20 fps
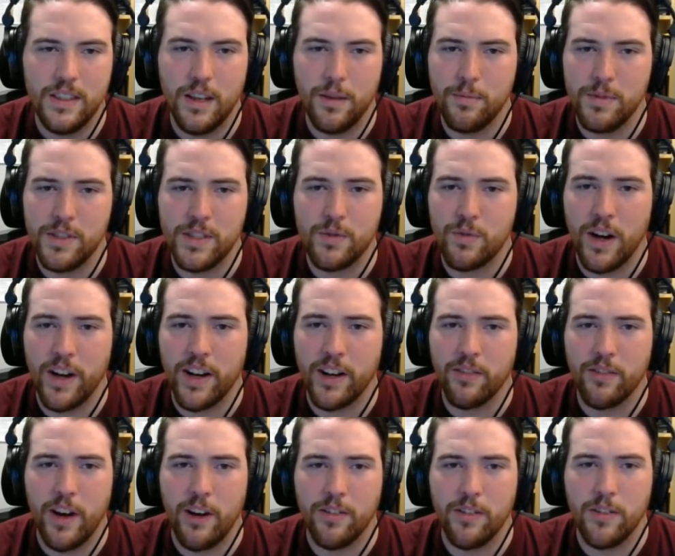I'm just running
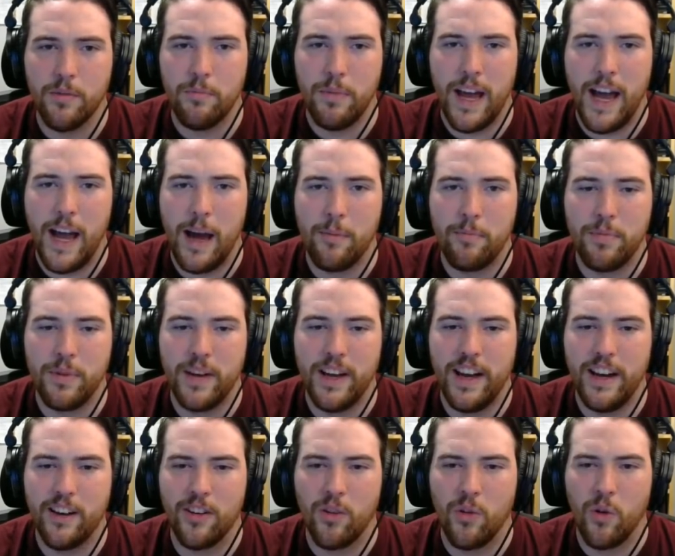around the map,
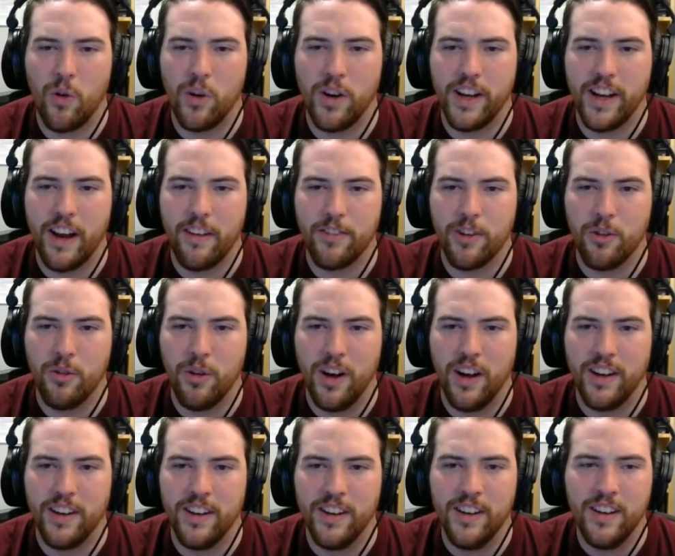air hoarding
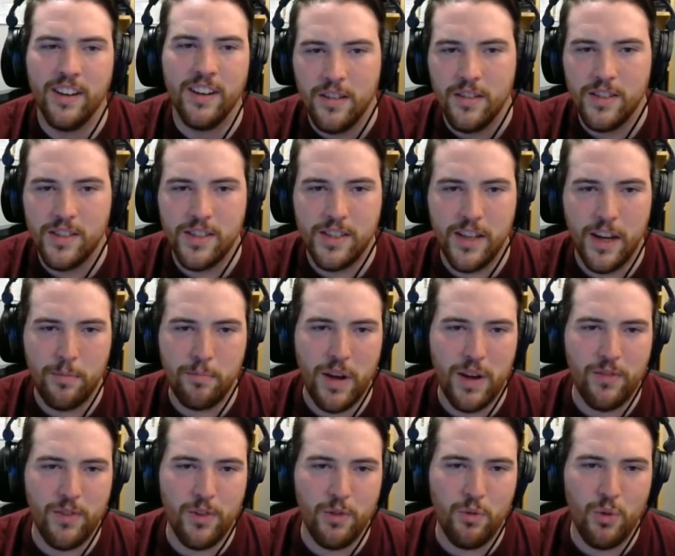everyone. Sup,
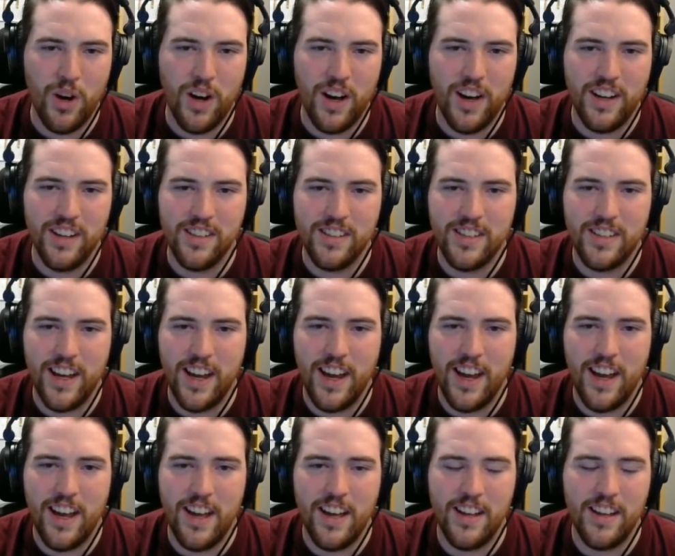everyone?
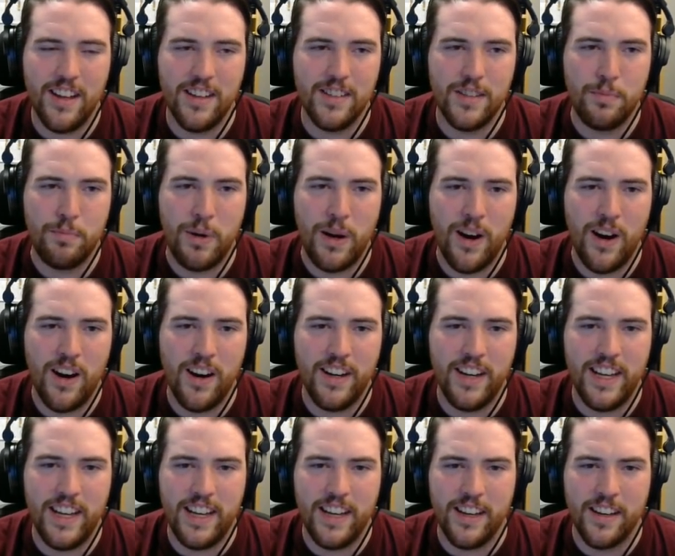Dance
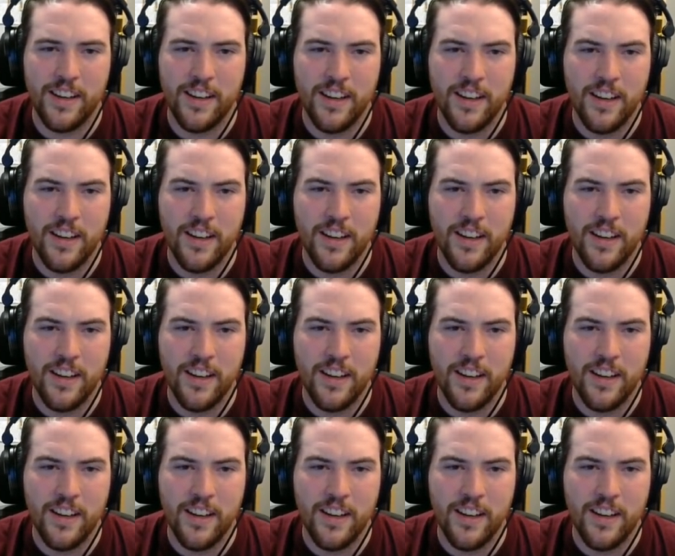party!